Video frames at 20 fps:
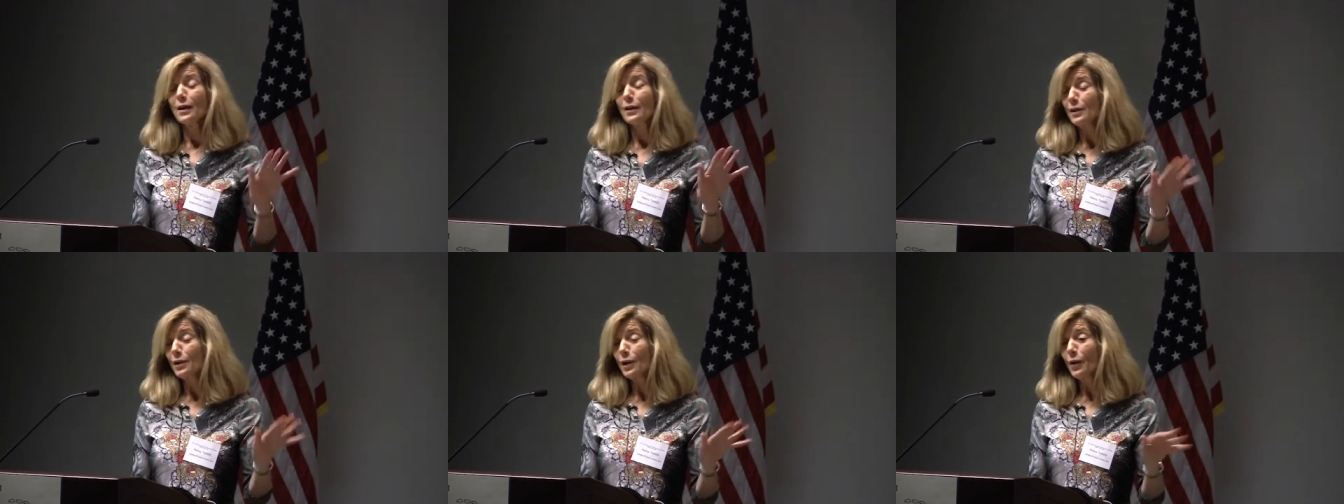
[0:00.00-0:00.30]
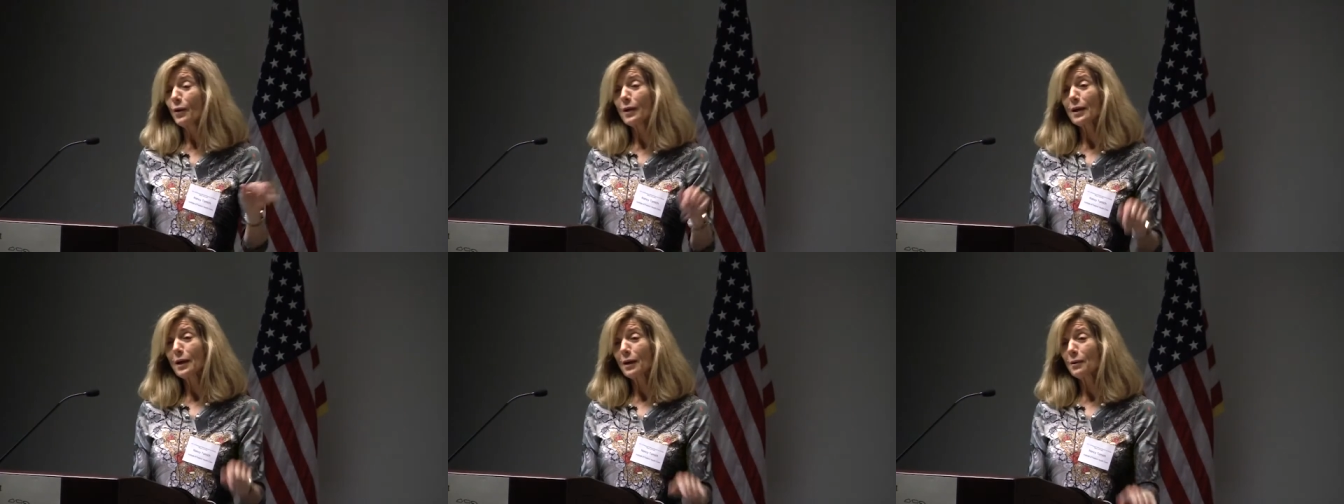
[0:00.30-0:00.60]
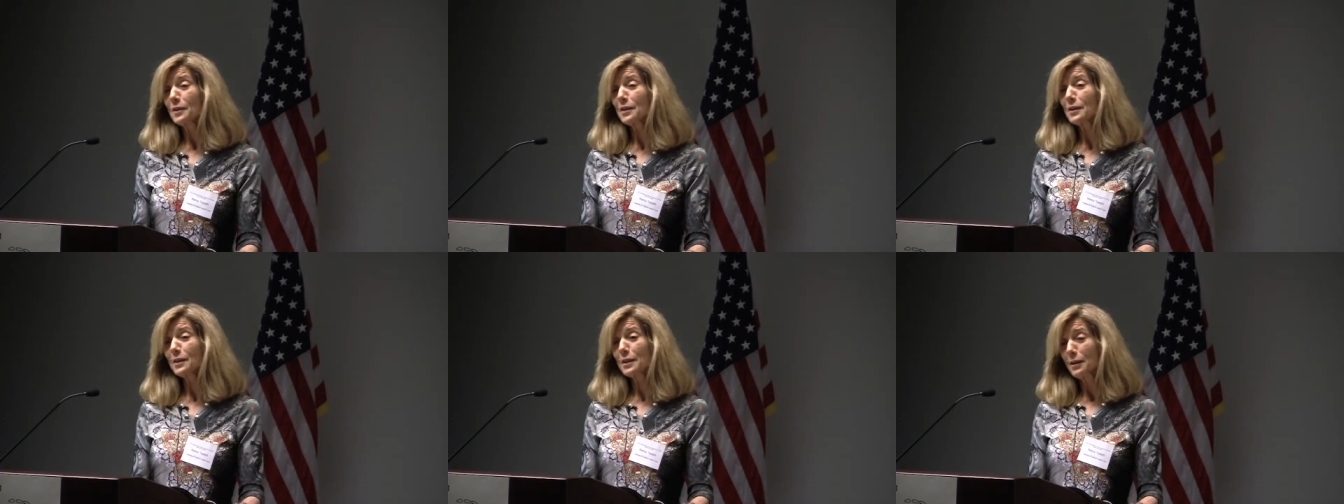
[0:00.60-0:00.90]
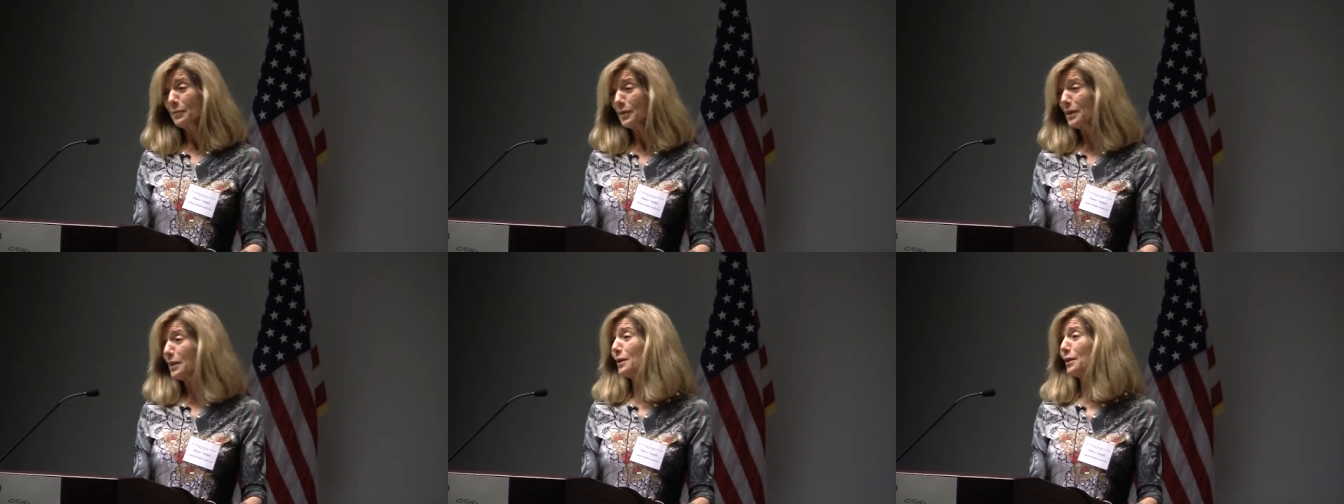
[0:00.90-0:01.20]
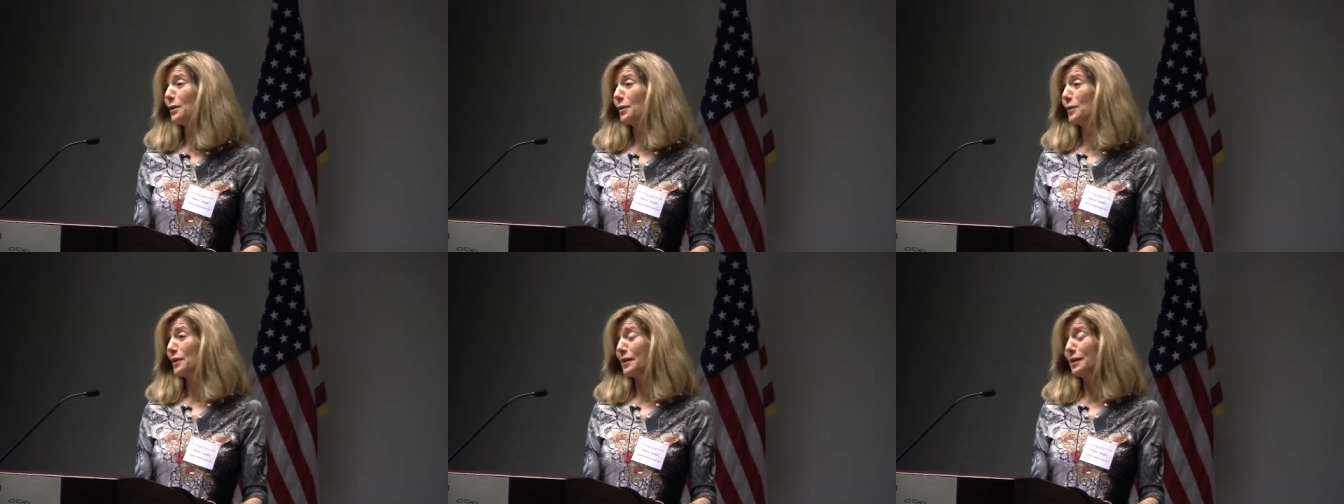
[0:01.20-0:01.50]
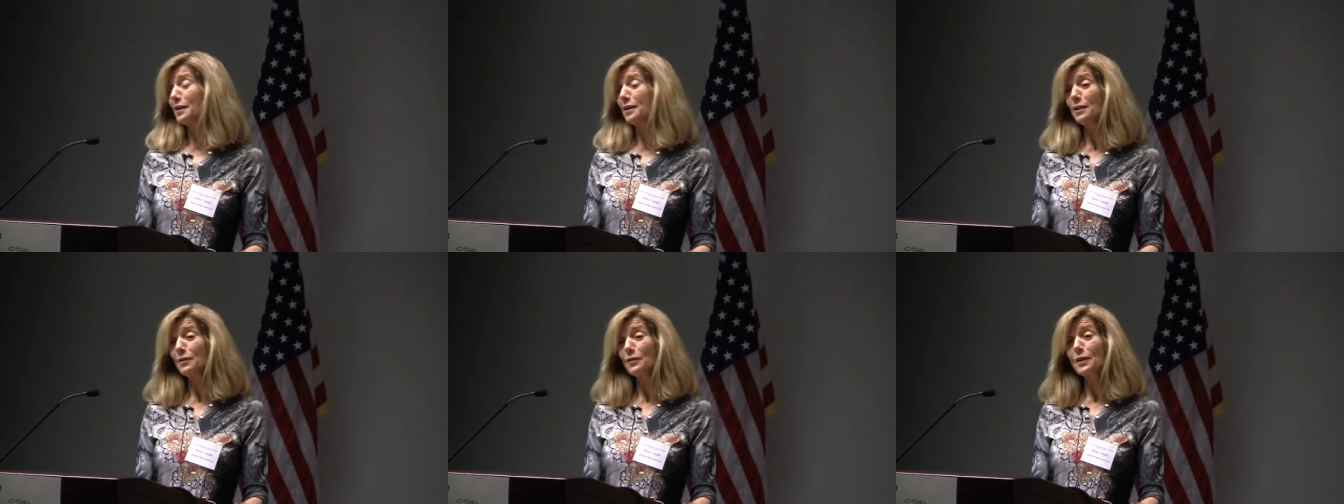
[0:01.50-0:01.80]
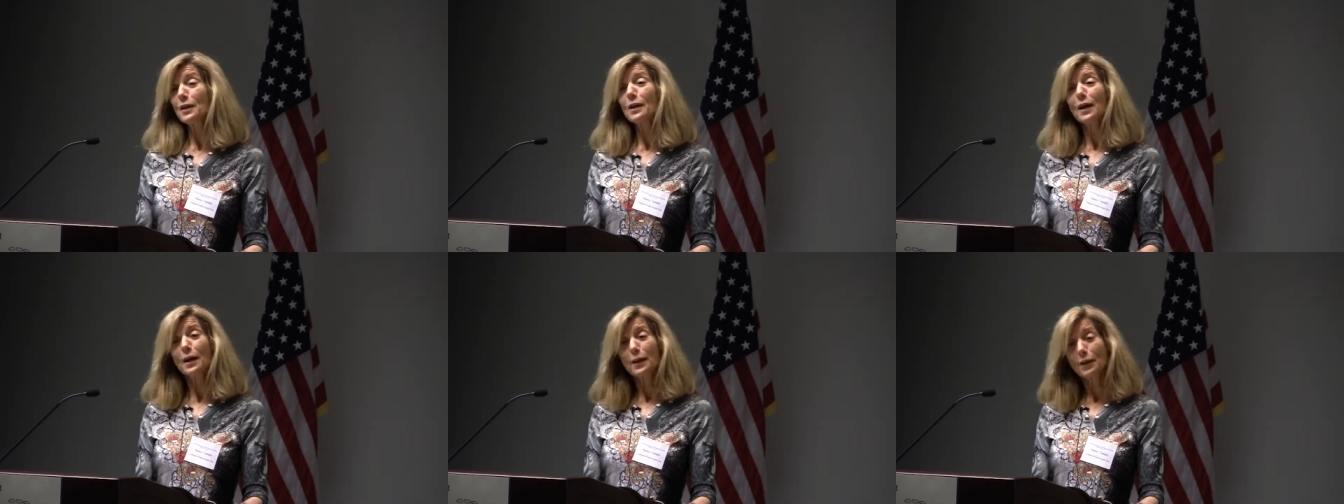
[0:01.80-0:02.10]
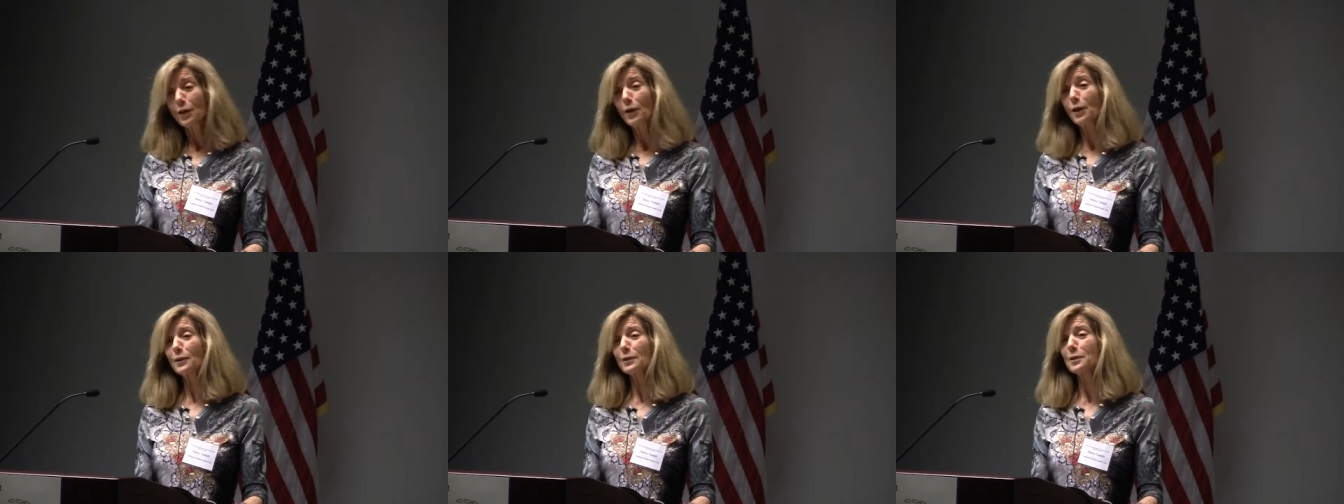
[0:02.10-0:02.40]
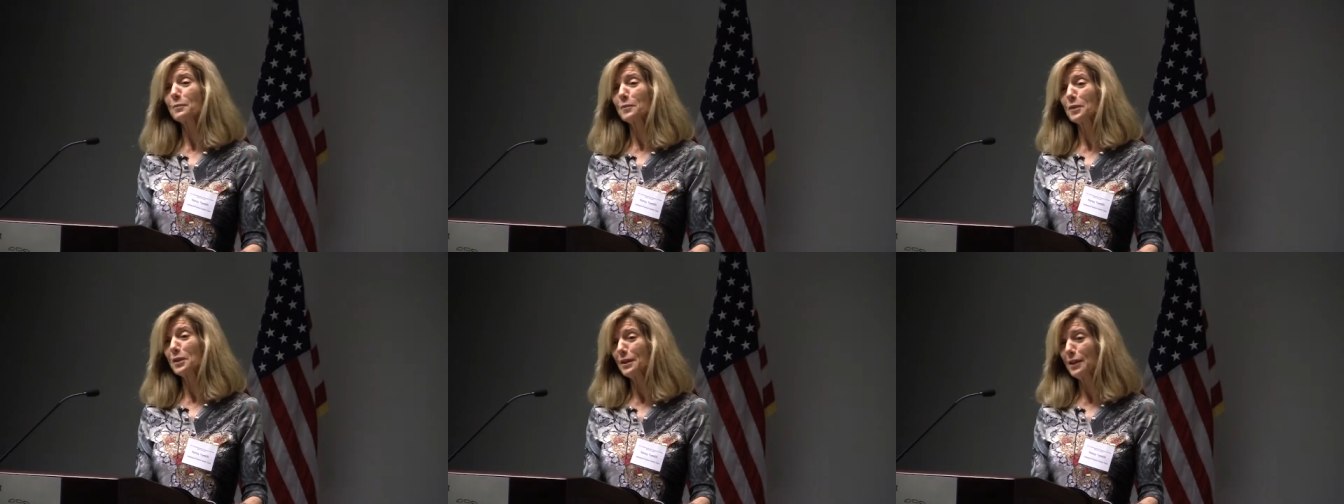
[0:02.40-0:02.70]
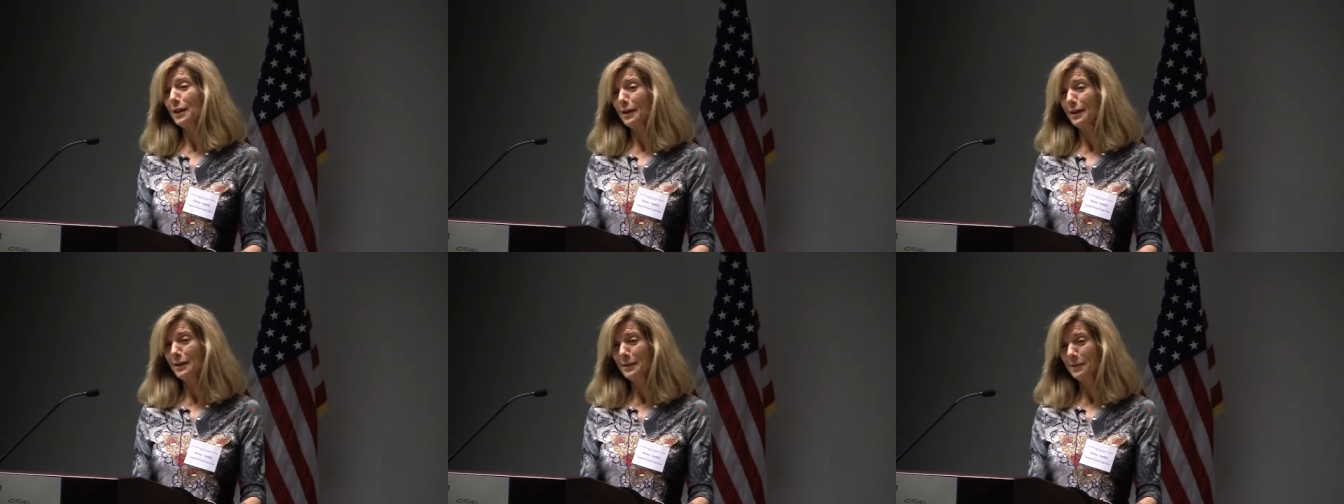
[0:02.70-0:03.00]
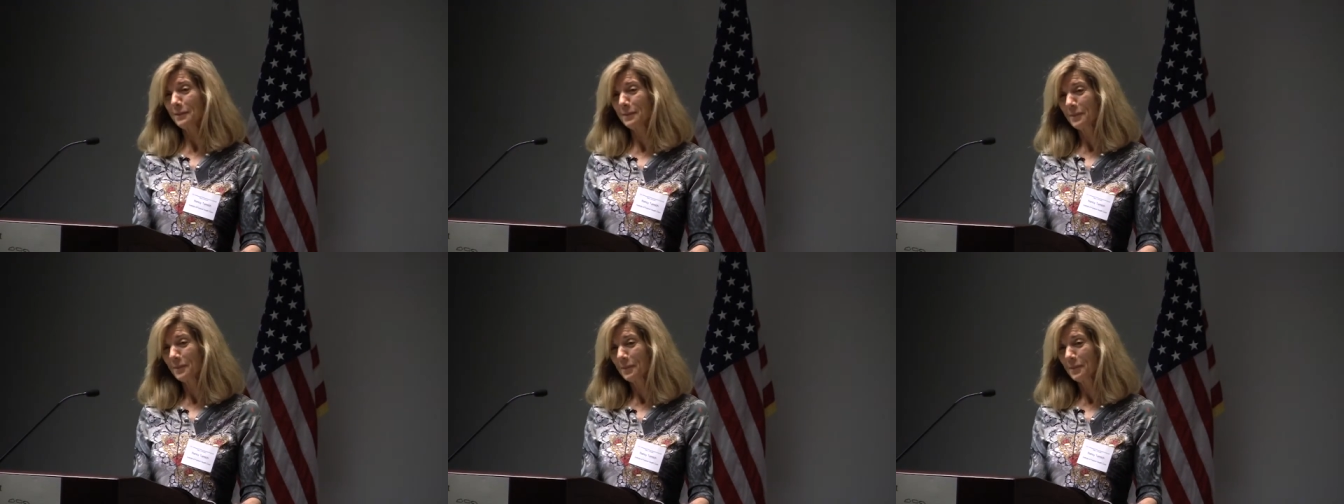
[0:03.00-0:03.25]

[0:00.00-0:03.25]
Knowing I was coming here this evening, I called him today